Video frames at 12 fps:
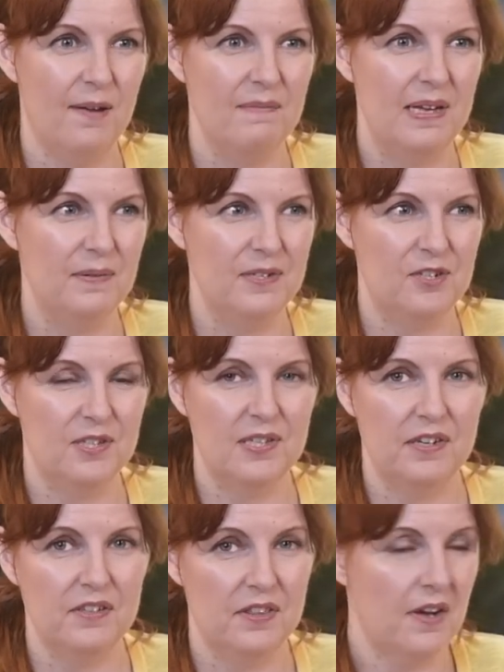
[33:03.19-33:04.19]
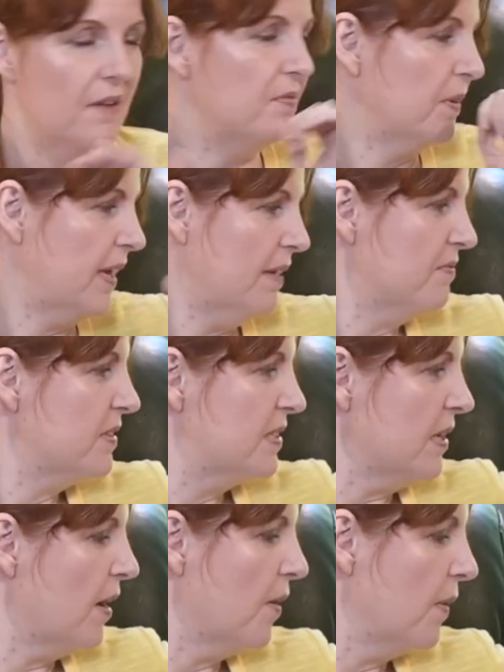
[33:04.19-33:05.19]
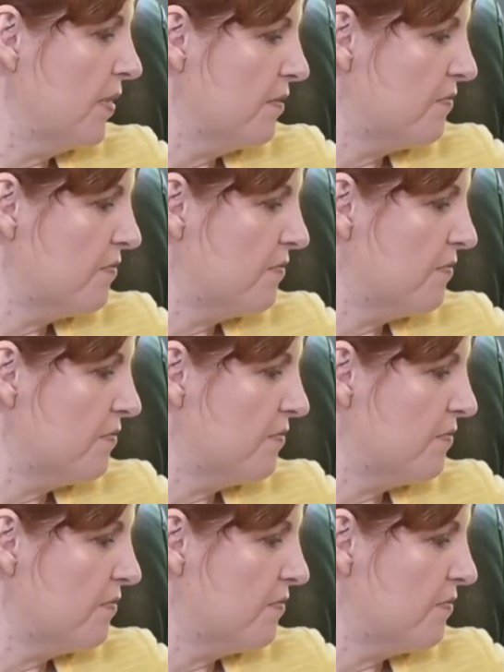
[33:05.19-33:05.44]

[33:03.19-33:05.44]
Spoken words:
It was just such a thoughtful gift. So the